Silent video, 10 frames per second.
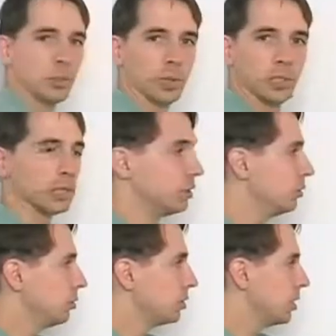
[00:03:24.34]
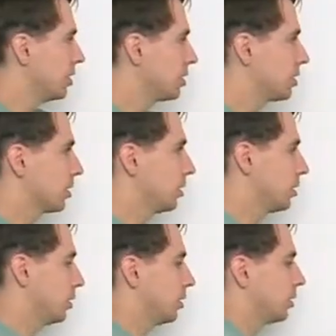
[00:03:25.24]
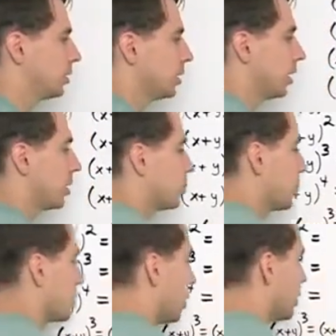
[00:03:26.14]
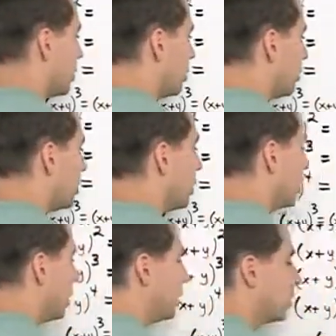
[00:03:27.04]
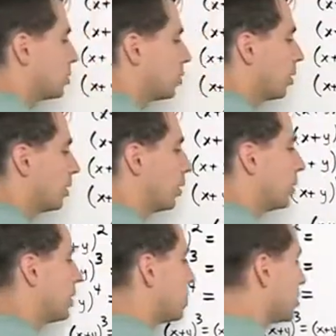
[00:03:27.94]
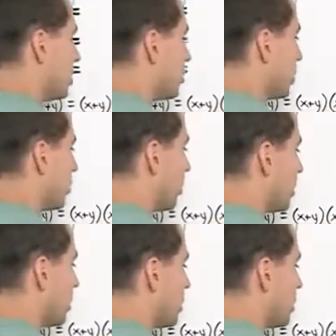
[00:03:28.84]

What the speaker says: So we get to use this to get x plus y cubed. Since we already know what this is, we can write